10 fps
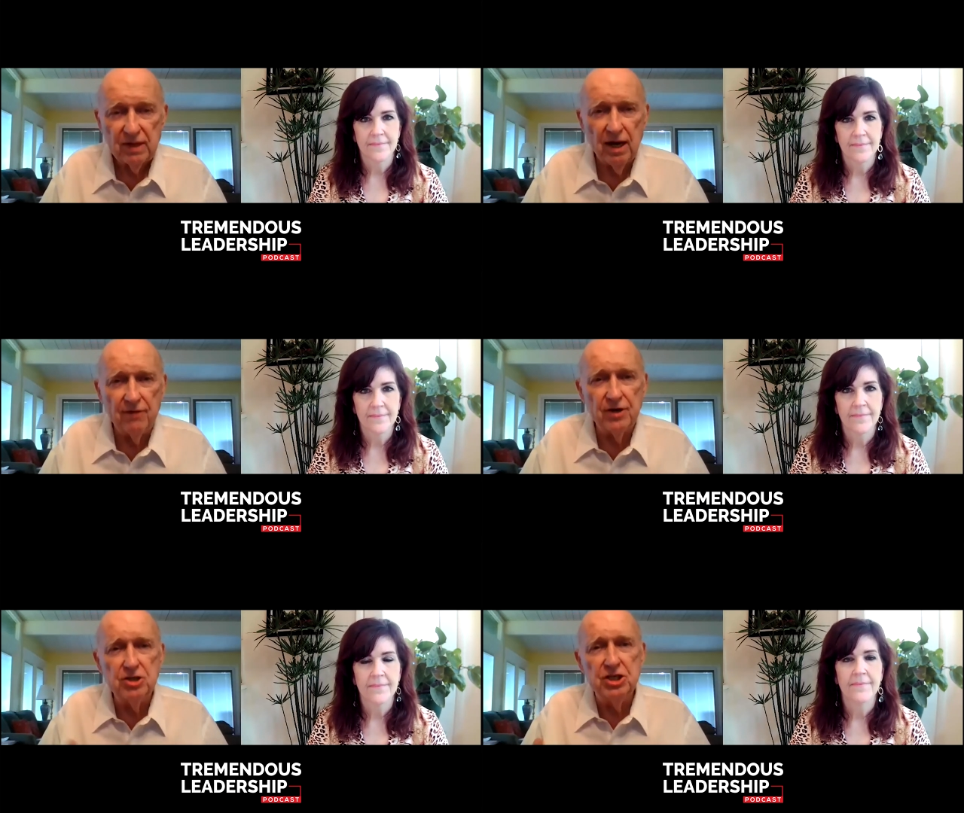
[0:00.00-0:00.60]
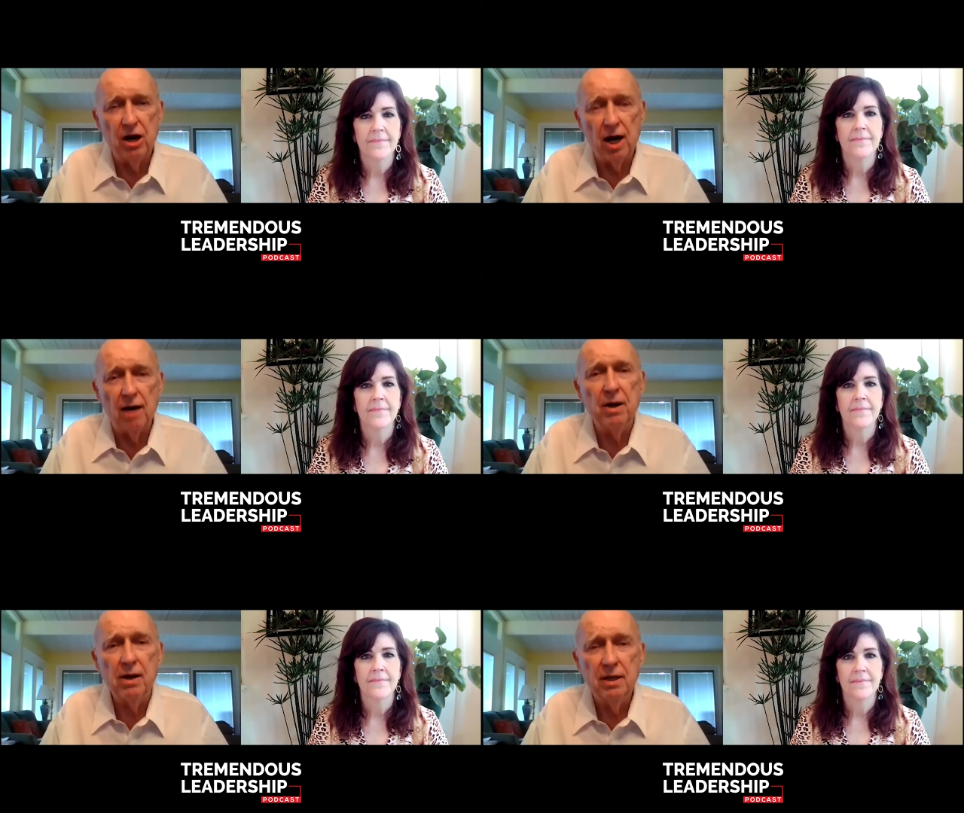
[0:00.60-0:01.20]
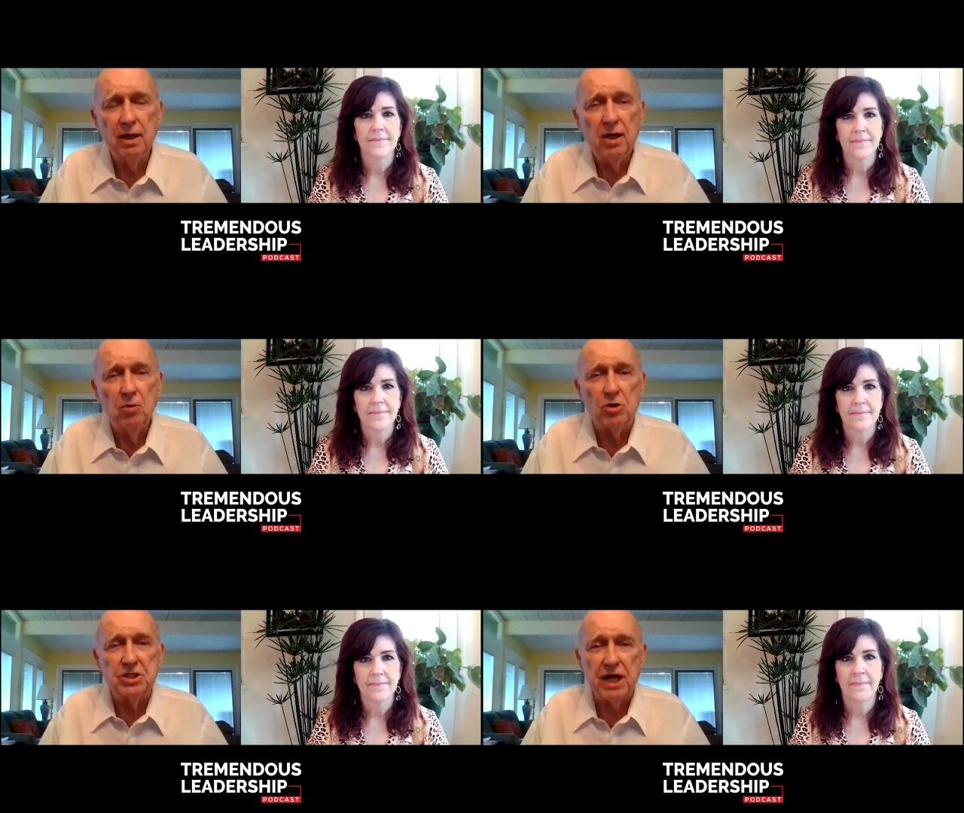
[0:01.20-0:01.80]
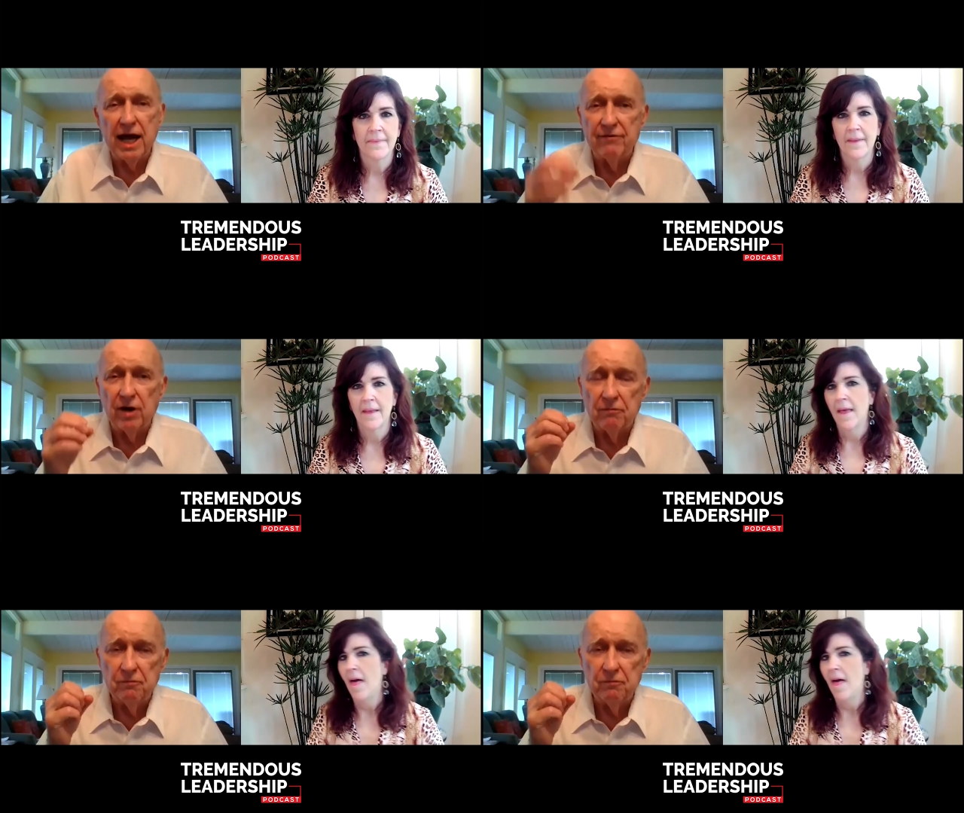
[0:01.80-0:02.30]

Speaker 1: And their job was to have a,